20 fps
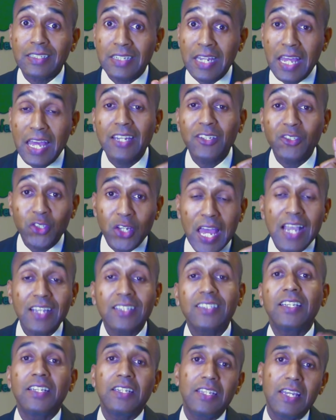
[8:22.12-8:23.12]
Dan
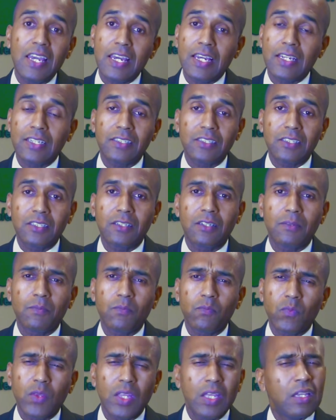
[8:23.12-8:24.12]
Jackson, yes.
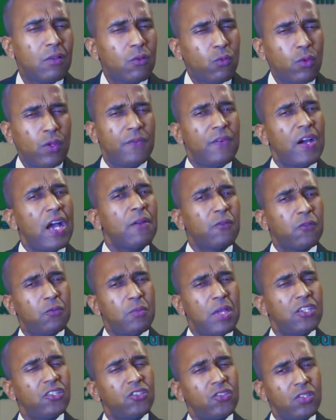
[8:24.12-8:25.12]
Revival and
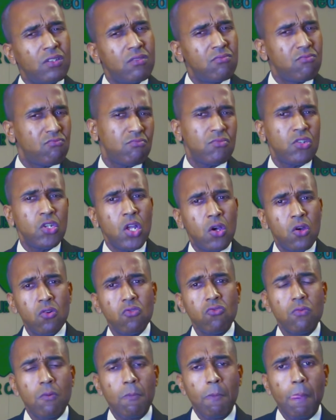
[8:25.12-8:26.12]
reformation,
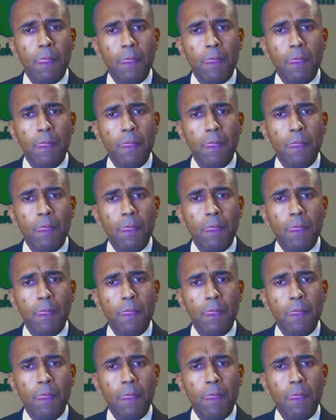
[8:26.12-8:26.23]
no.